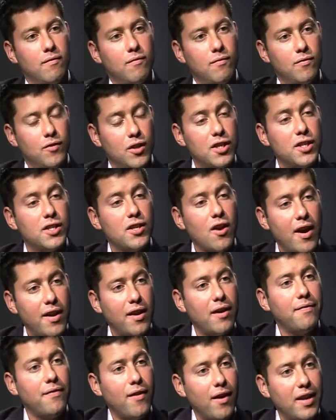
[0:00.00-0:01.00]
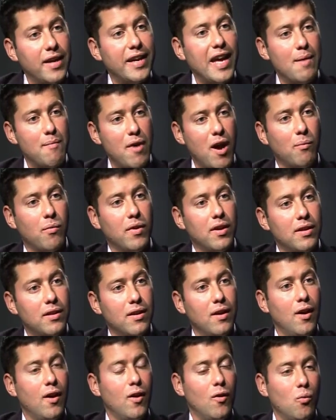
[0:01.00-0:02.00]
The design I finally came up with
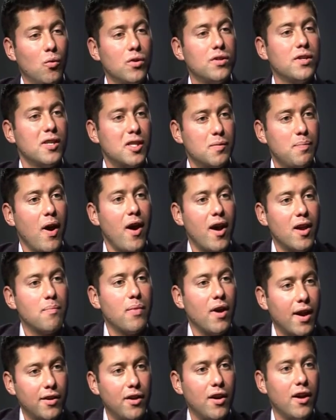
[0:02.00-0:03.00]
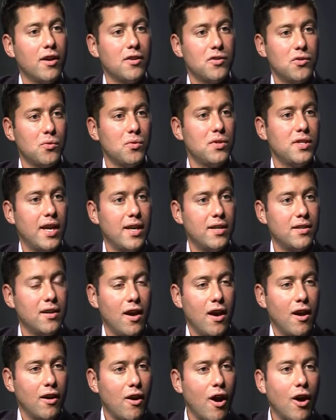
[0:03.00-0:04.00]
was inspired by a nurse who said,
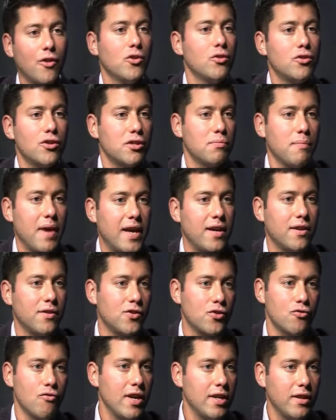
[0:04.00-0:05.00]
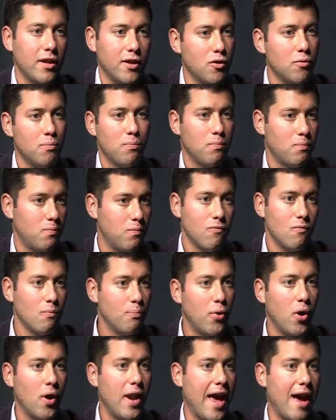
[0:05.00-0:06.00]
"Can't you just make a screen that you
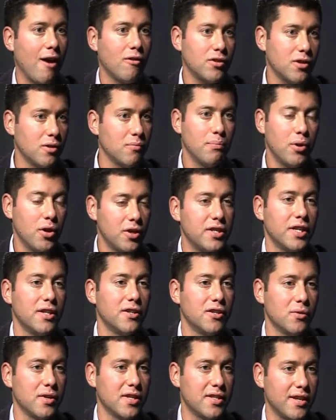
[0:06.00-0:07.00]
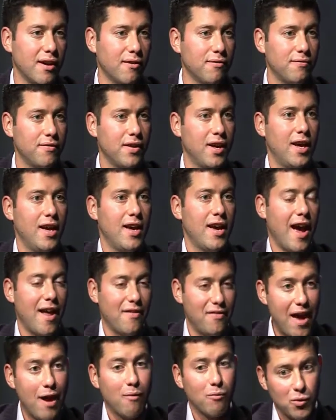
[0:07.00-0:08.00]
pull out and push into itself?"
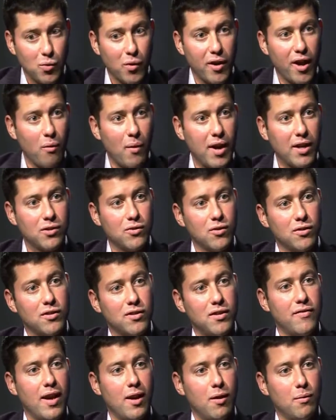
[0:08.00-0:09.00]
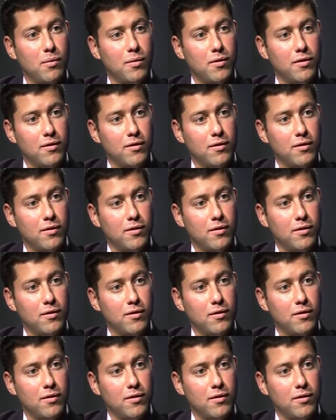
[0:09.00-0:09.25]
And that was what I went on to develop.